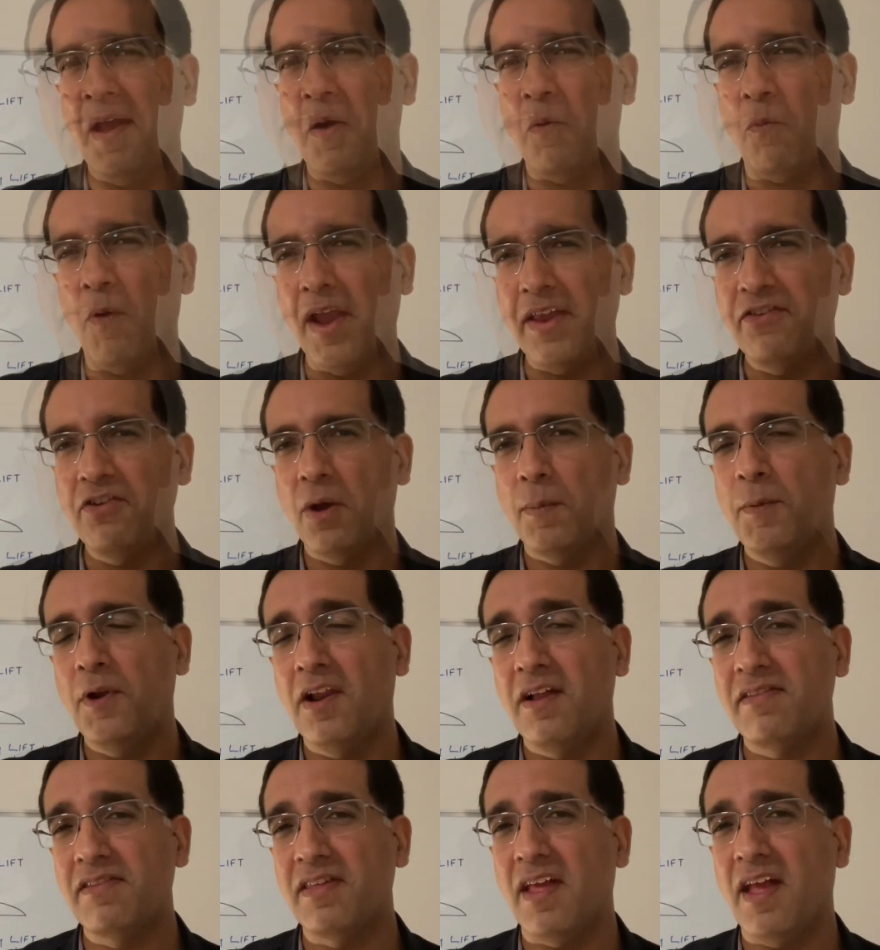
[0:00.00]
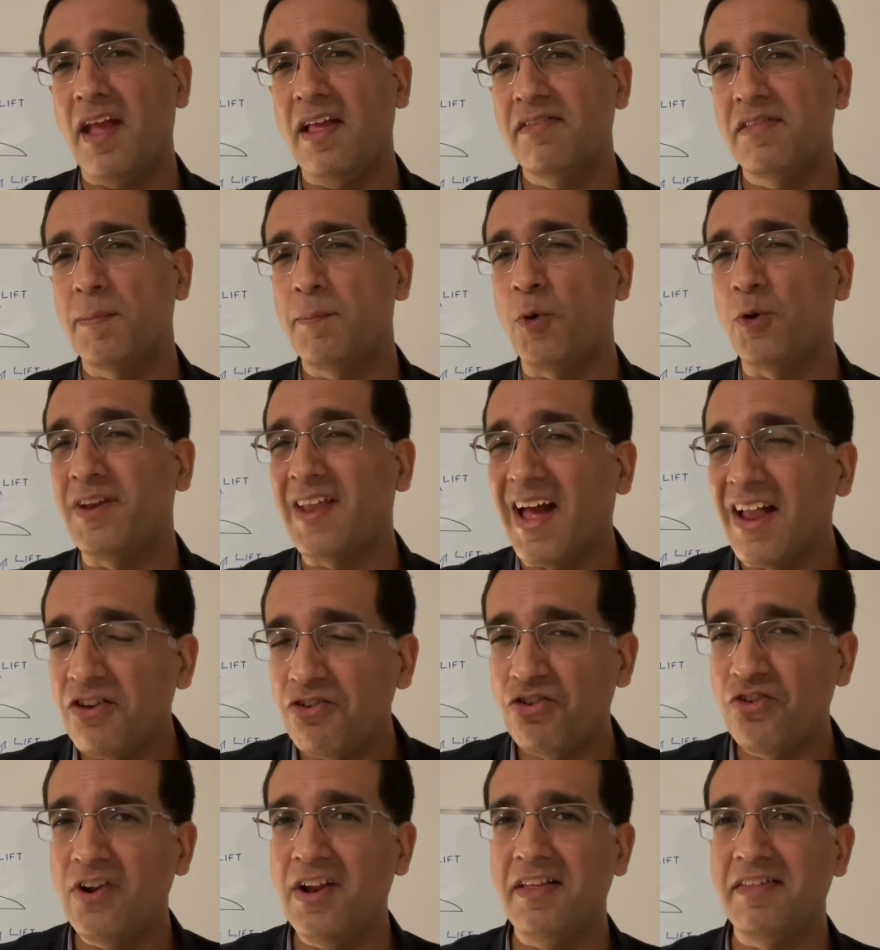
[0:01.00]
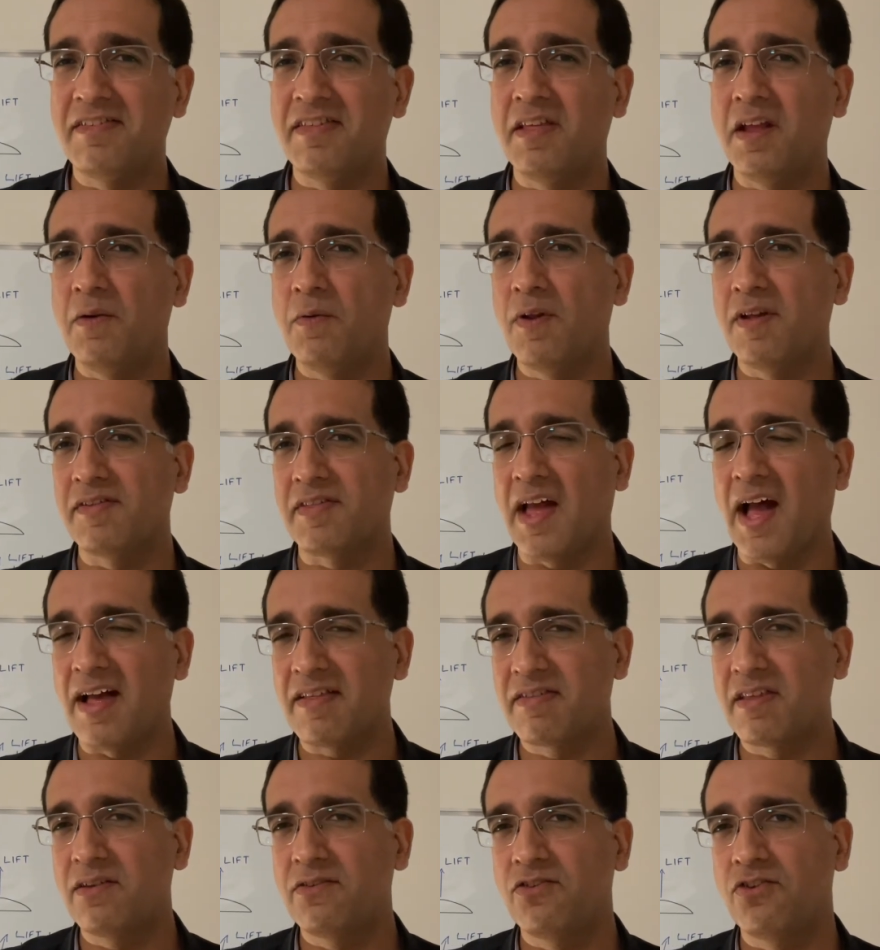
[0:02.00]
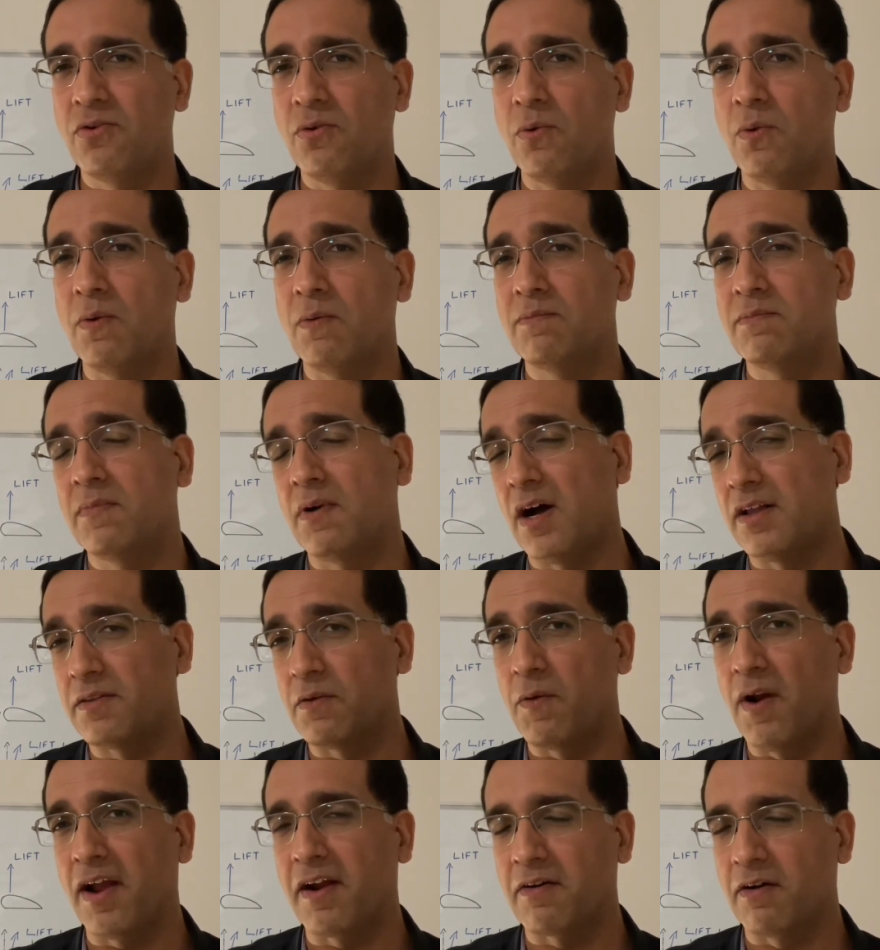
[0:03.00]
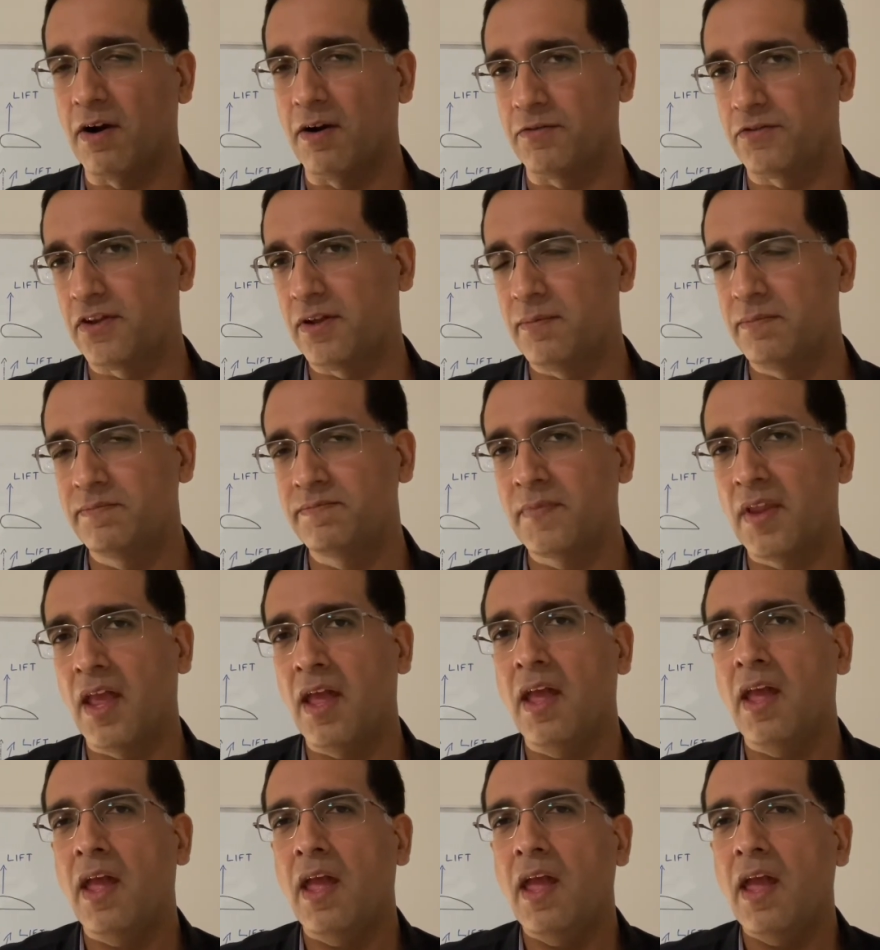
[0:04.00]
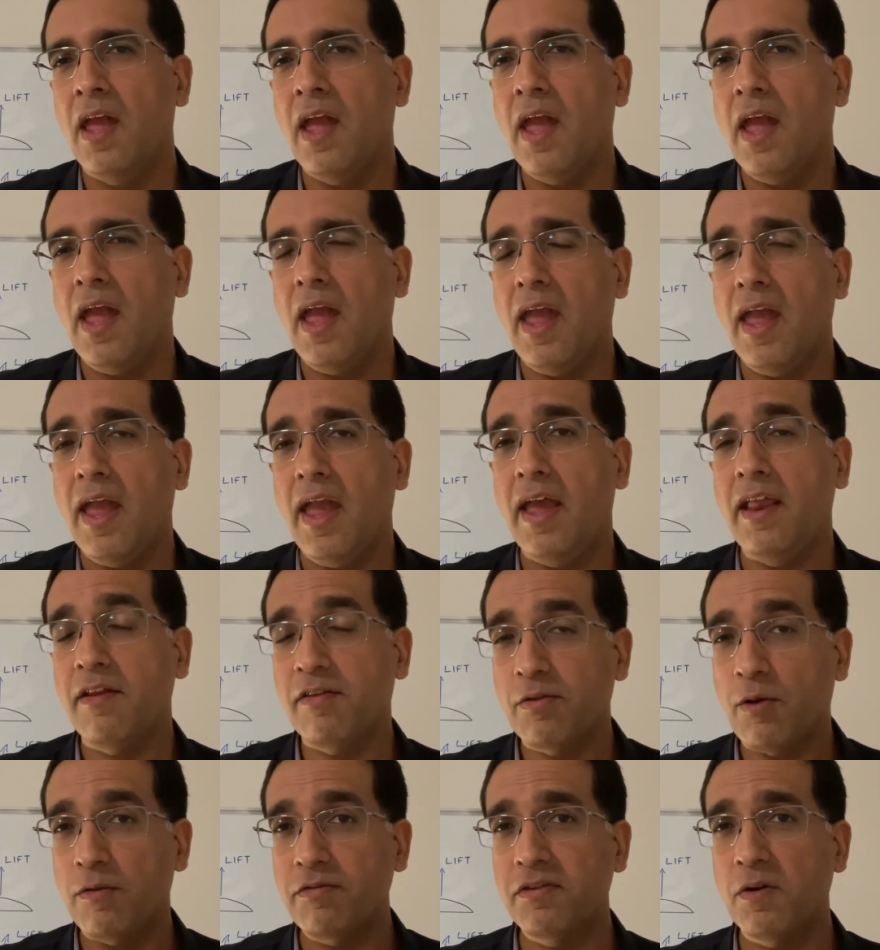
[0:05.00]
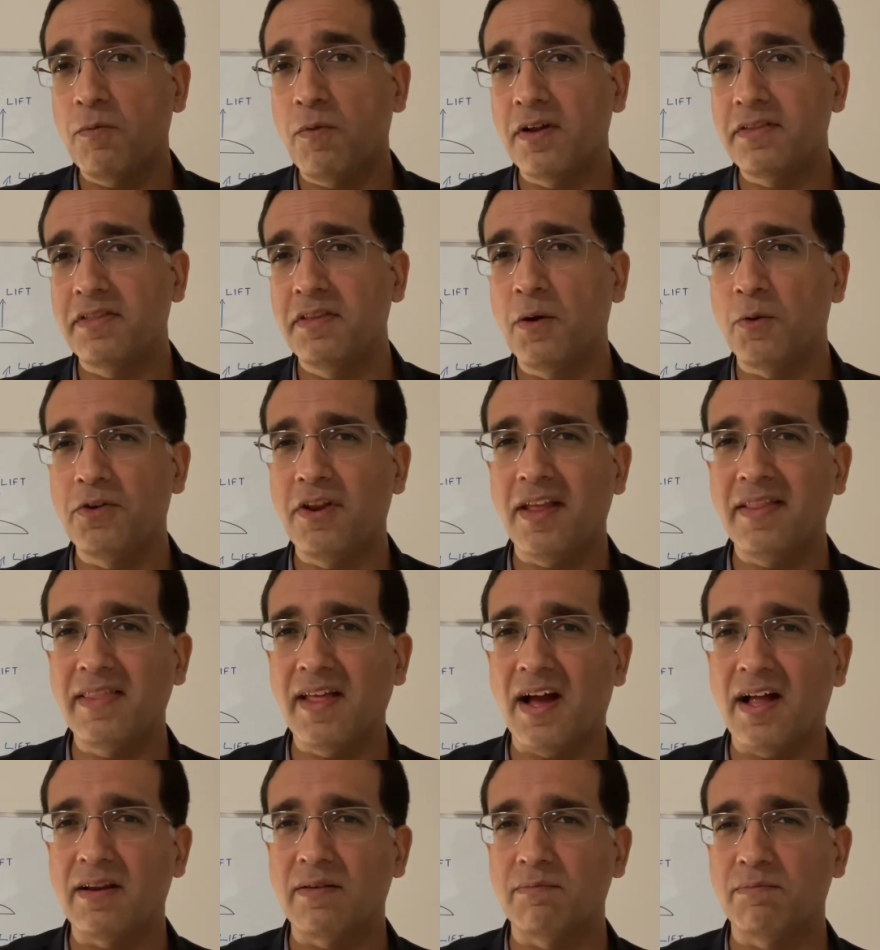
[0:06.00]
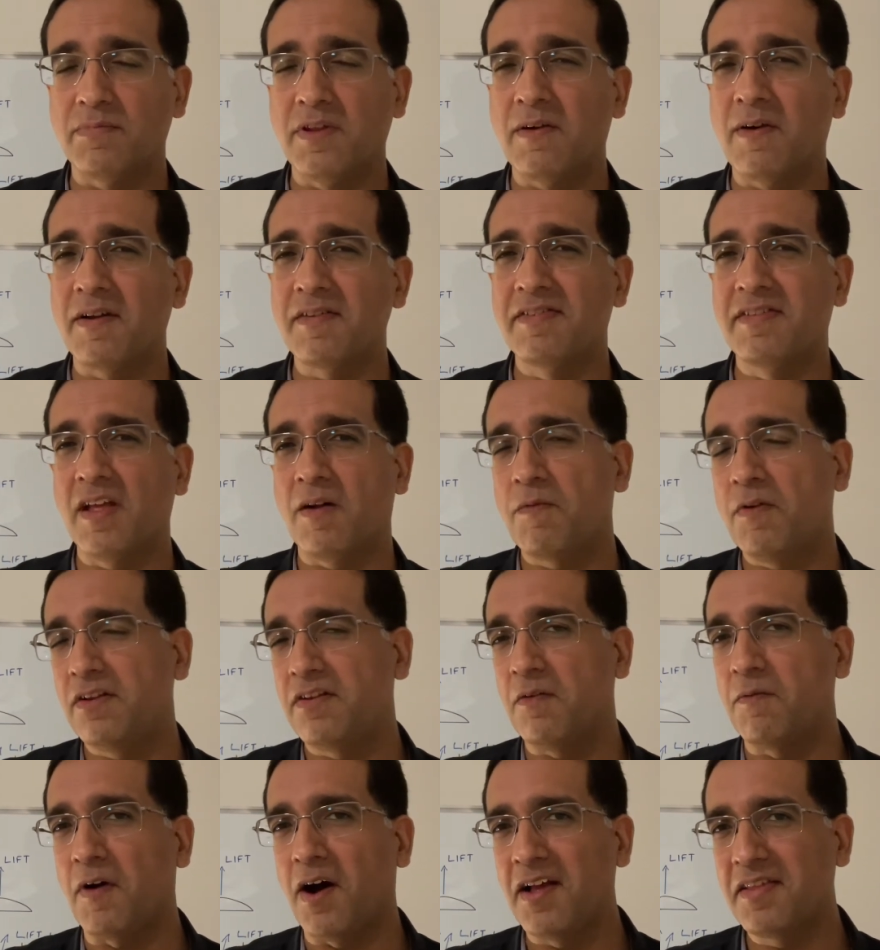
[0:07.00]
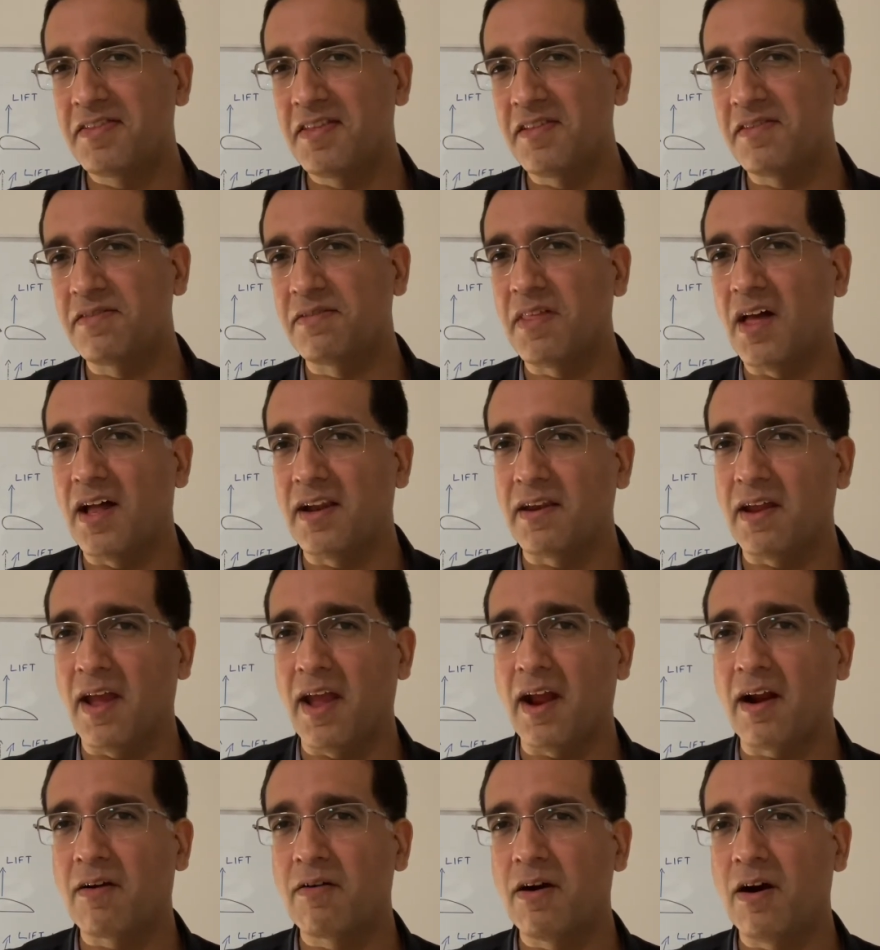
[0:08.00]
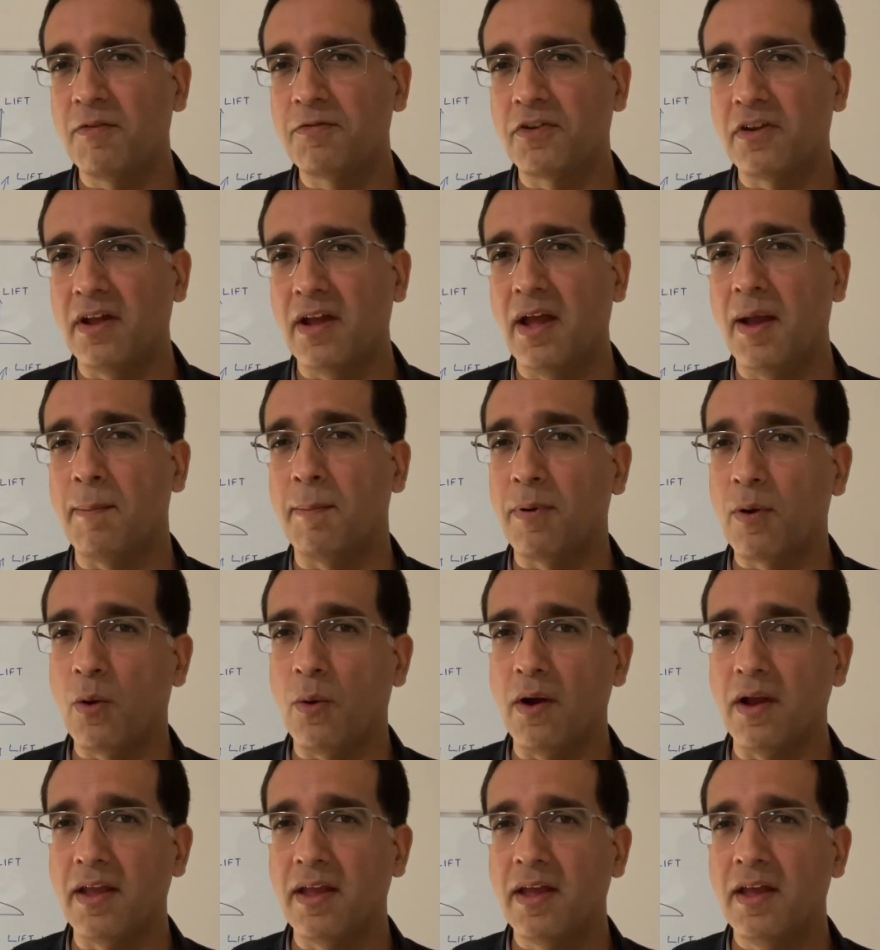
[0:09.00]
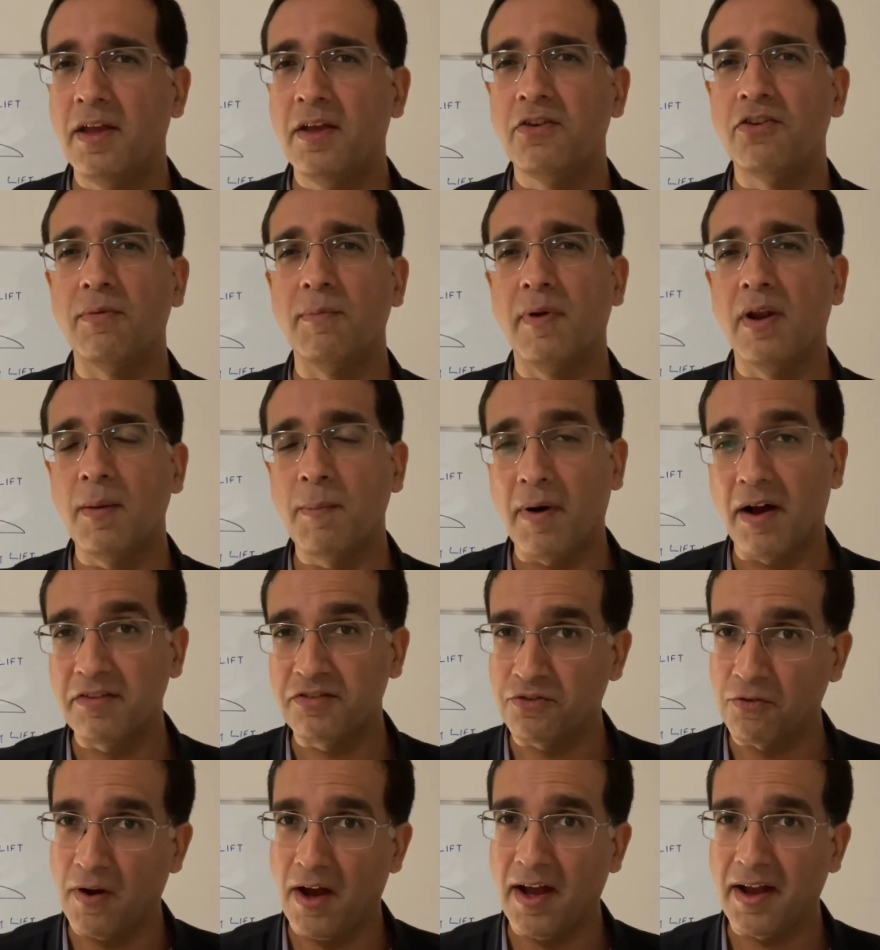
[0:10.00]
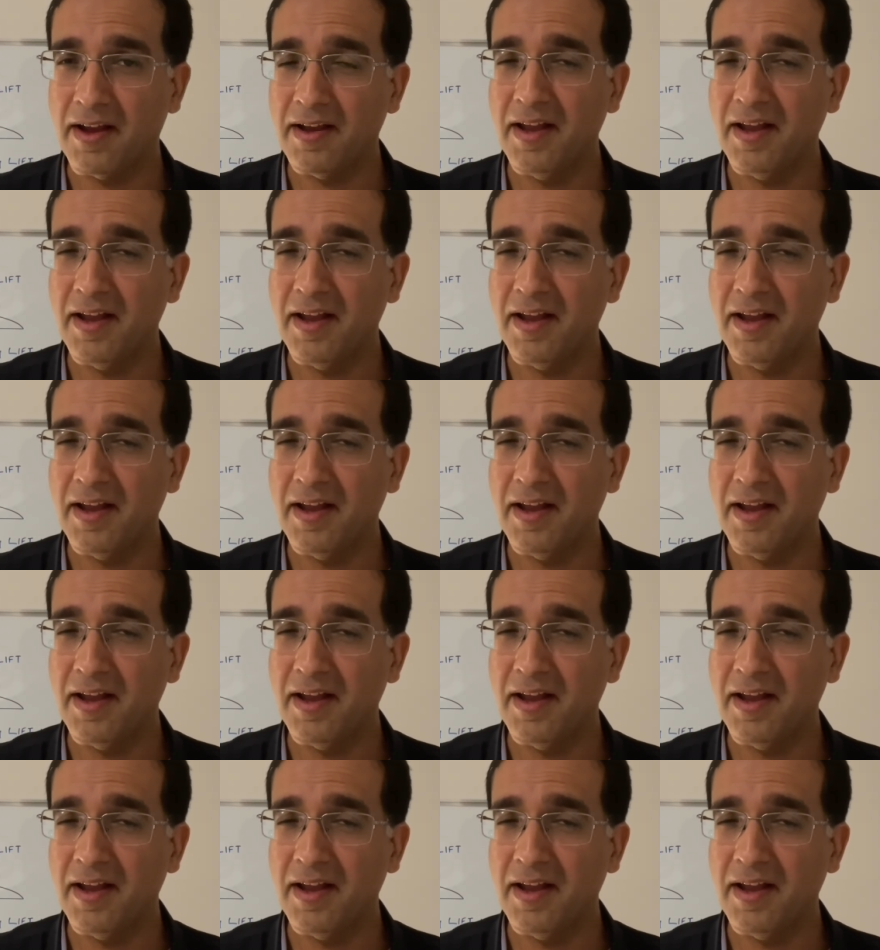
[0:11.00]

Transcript: Wake turbulence is a potentially serious hazard to other aircraft. It is also worth noting that there are several devices that aircraft employ to minimize drag